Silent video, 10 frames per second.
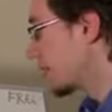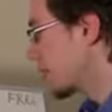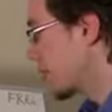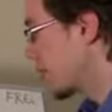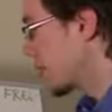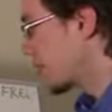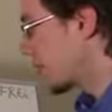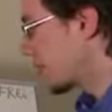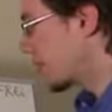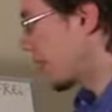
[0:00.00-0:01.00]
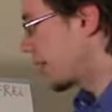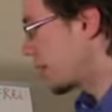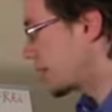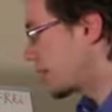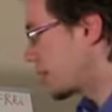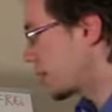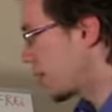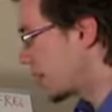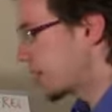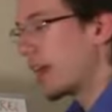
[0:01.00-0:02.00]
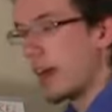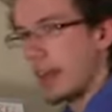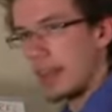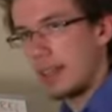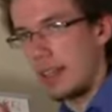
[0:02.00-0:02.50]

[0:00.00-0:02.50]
So if you see one line,